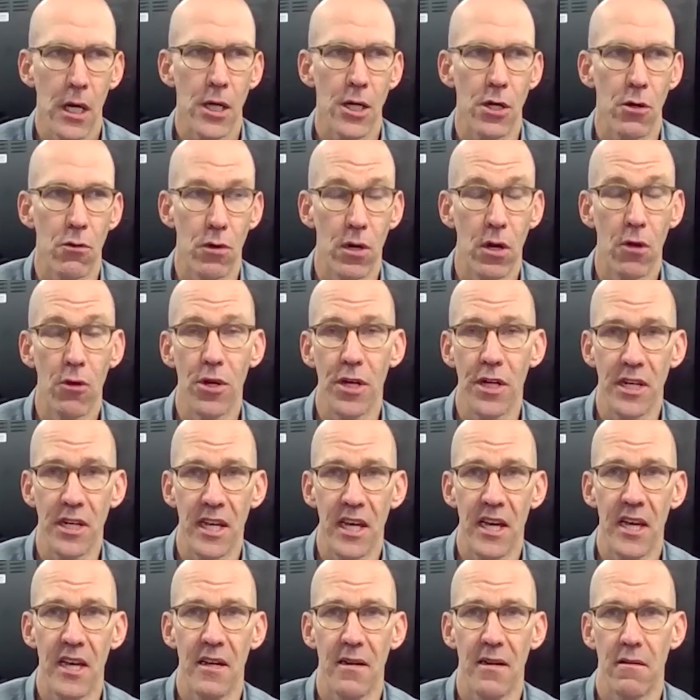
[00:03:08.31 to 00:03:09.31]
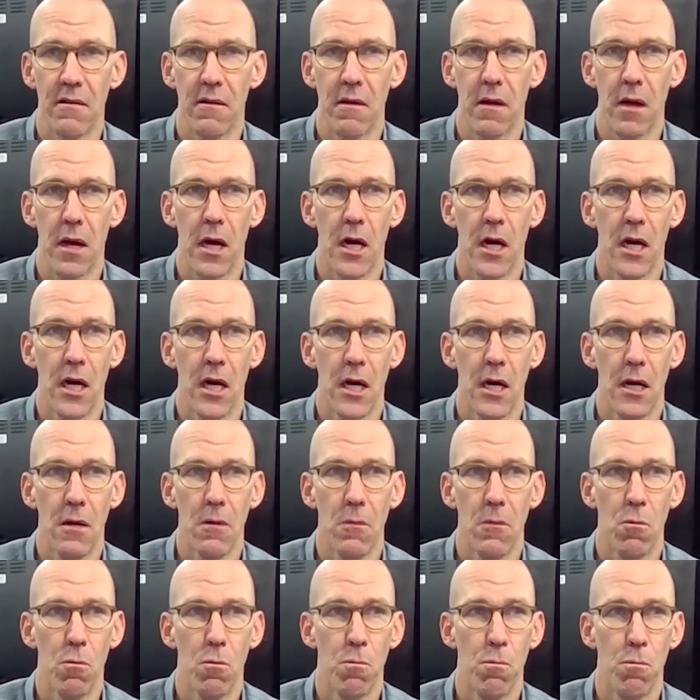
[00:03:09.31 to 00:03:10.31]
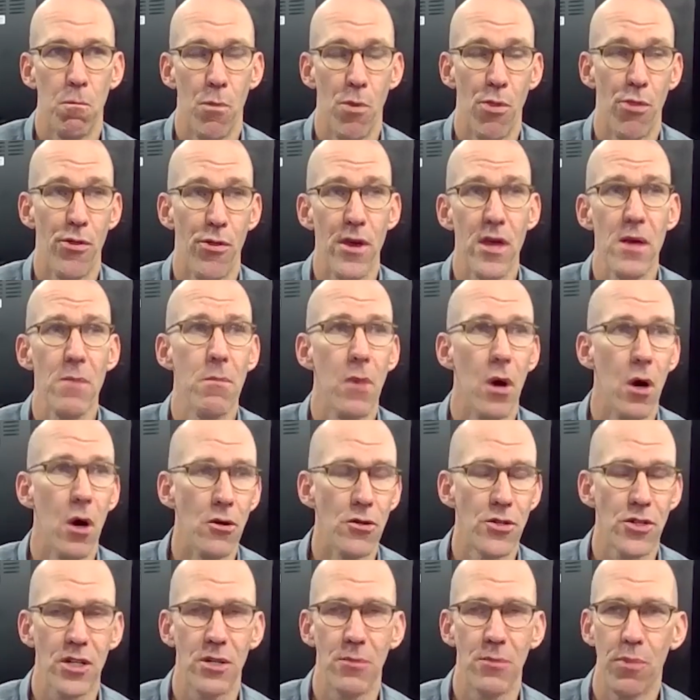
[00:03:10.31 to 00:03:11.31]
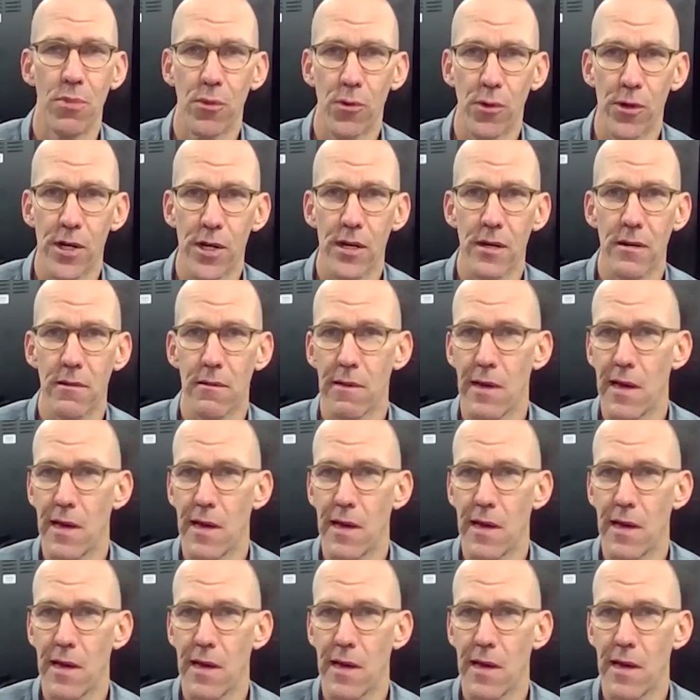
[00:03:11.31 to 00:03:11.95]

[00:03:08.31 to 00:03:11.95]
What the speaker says: you really get the most complete